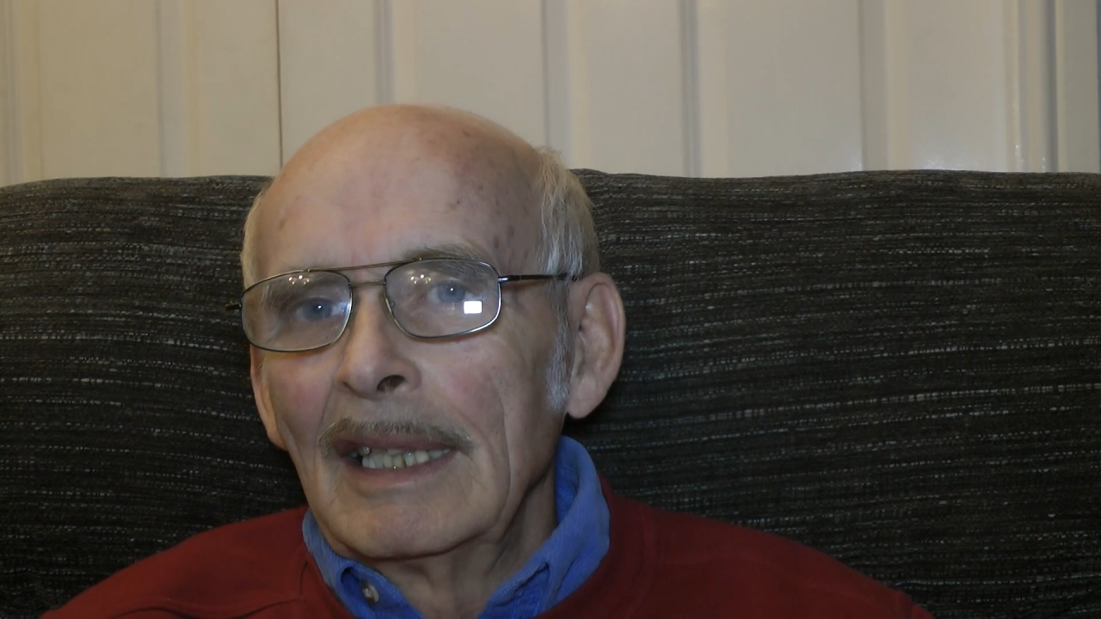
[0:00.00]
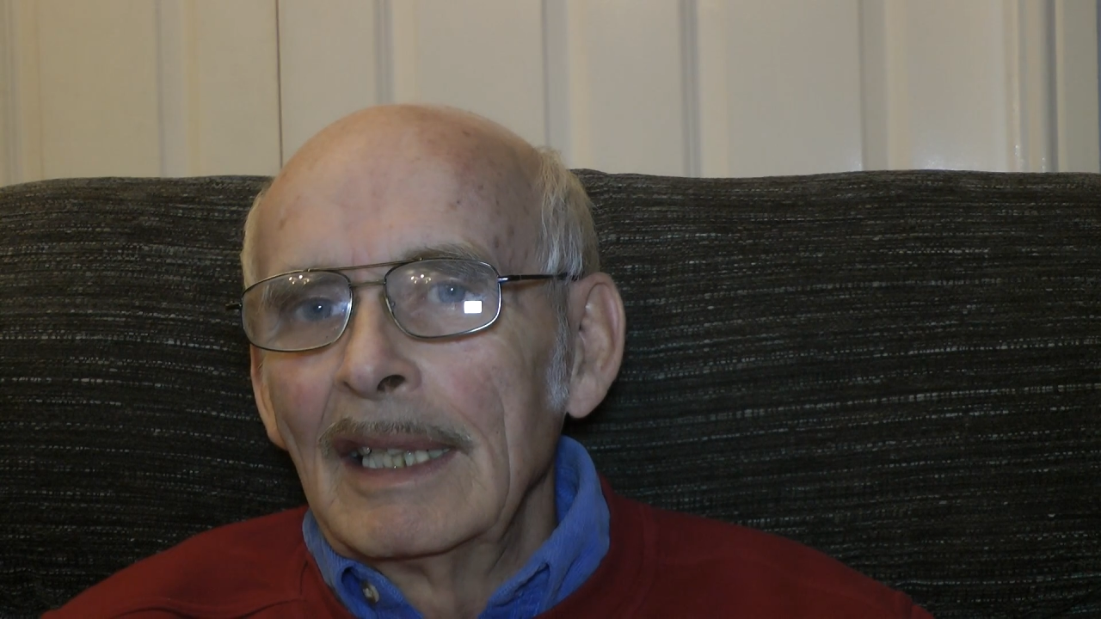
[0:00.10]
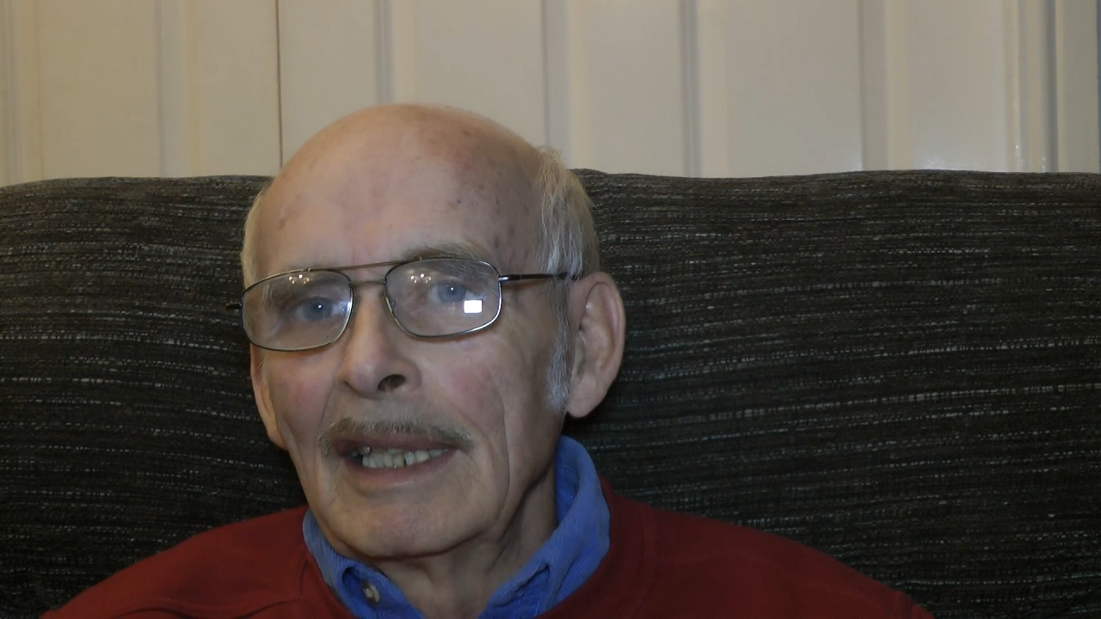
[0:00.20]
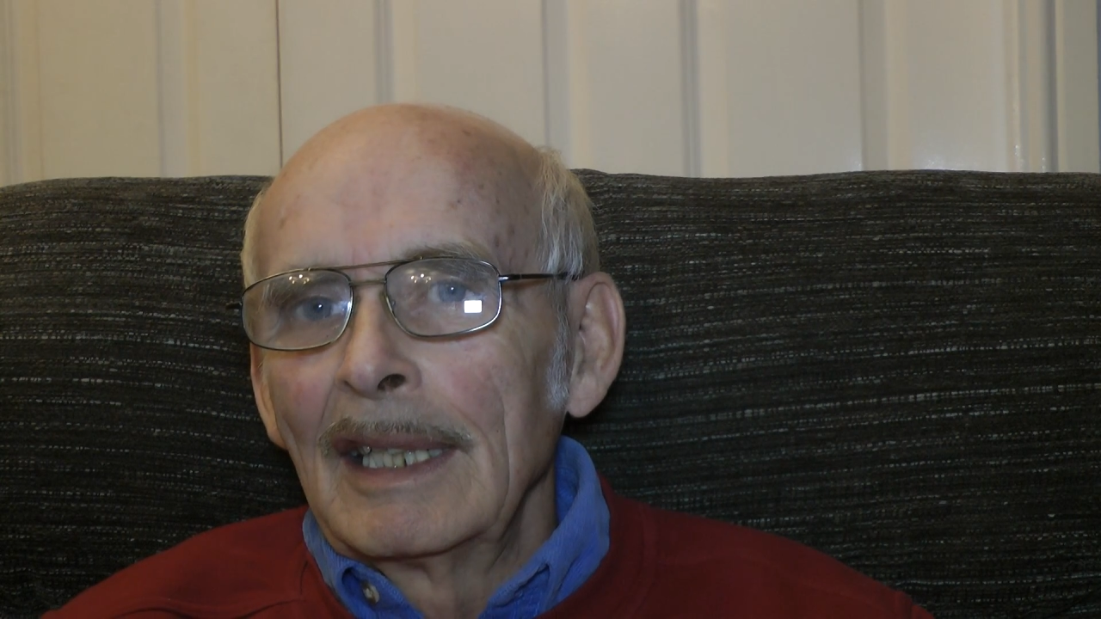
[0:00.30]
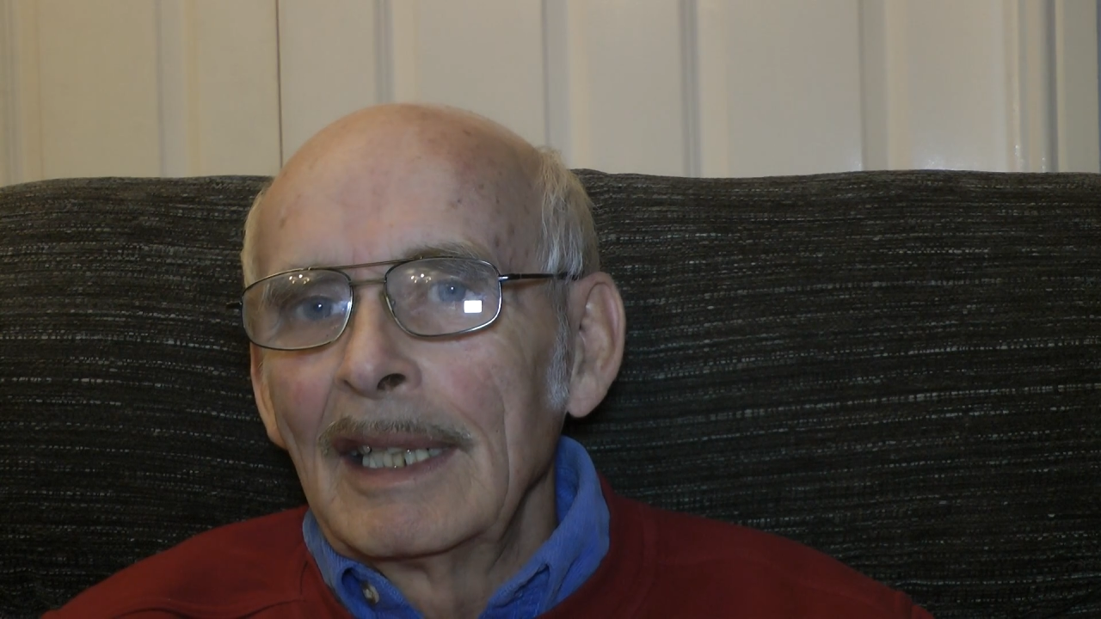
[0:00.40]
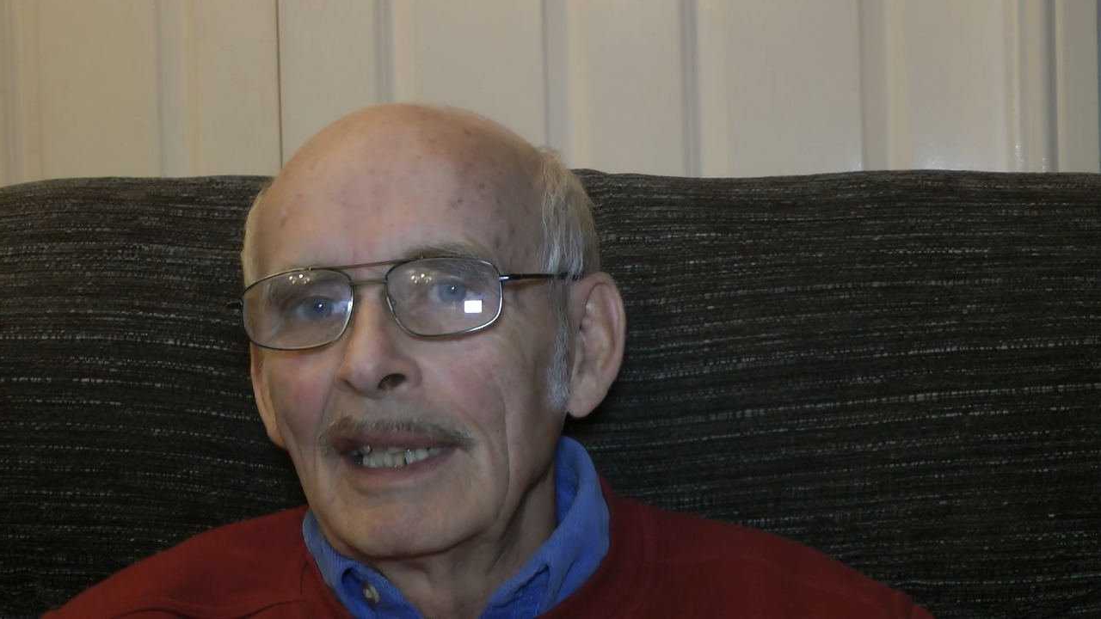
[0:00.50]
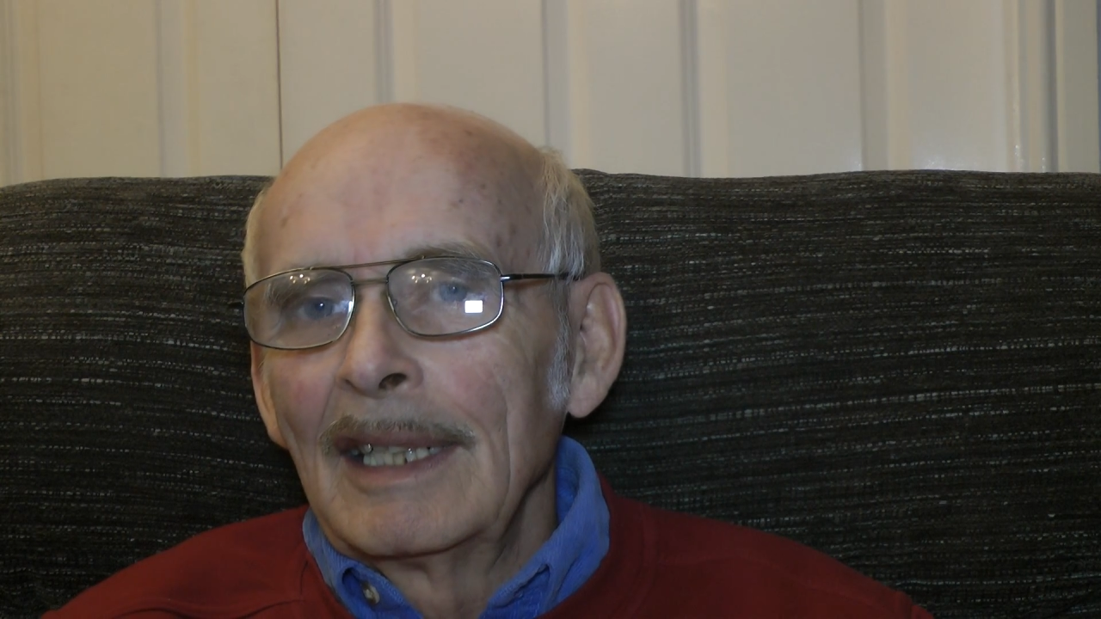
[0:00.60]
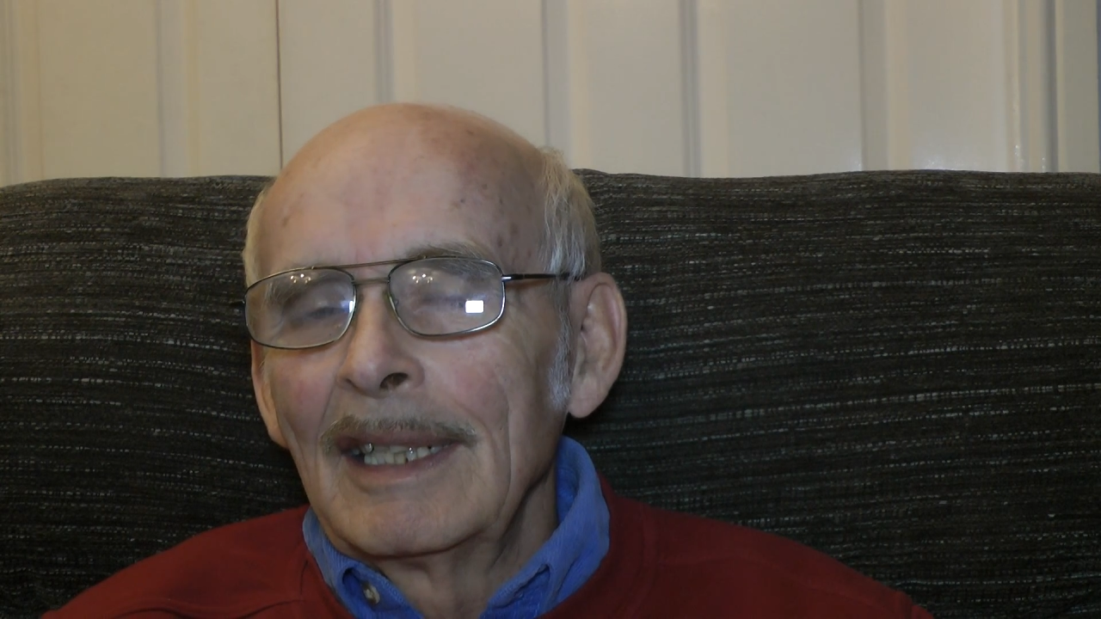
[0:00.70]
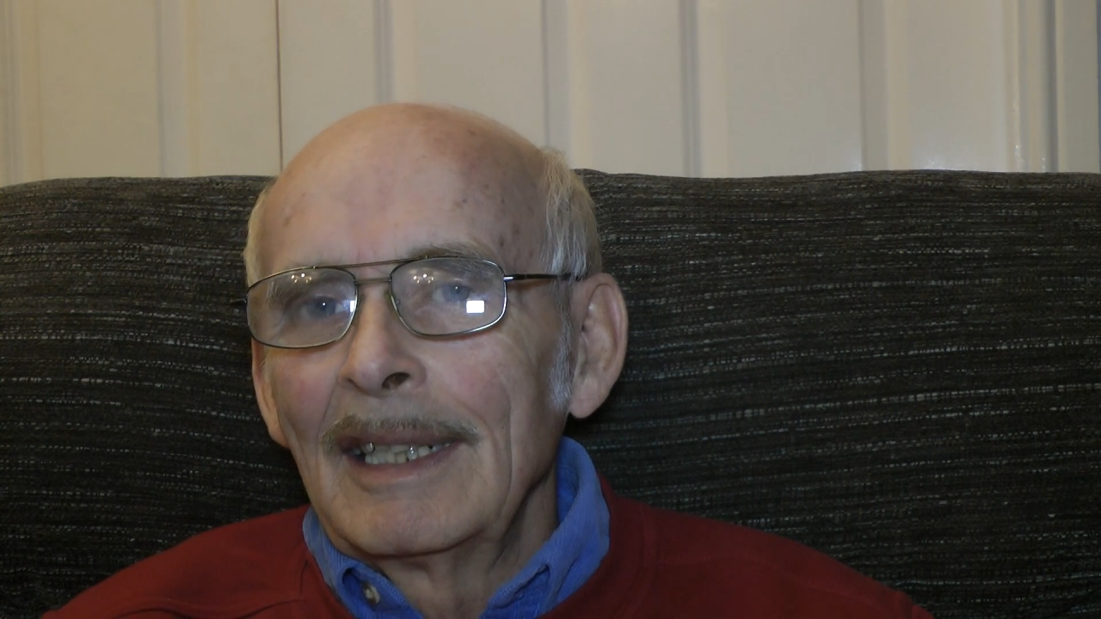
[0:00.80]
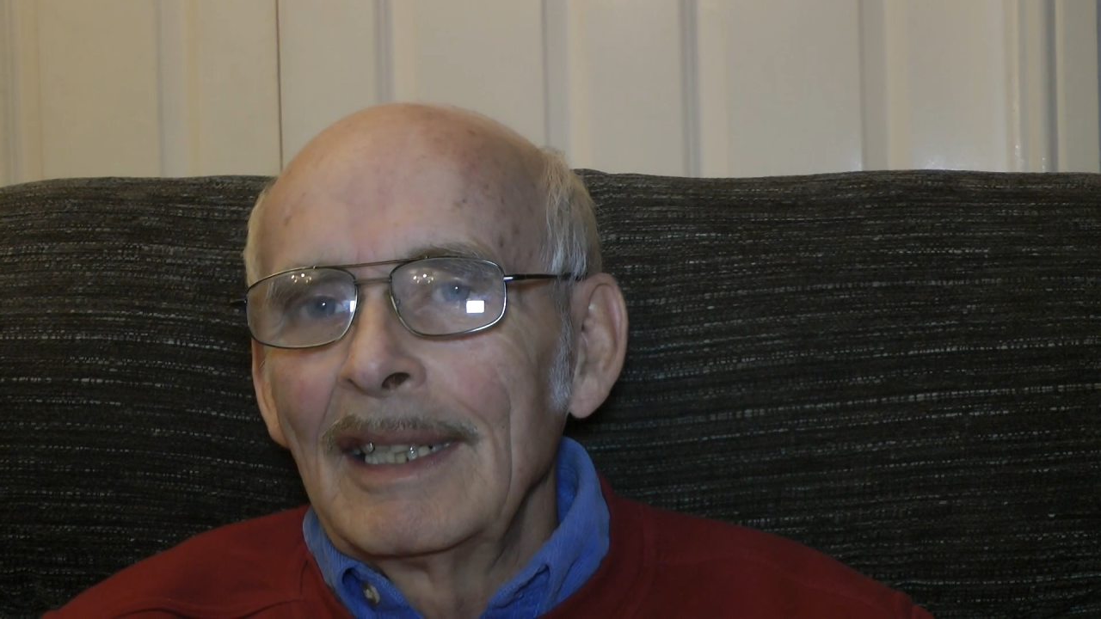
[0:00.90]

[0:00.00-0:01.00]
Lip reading: and then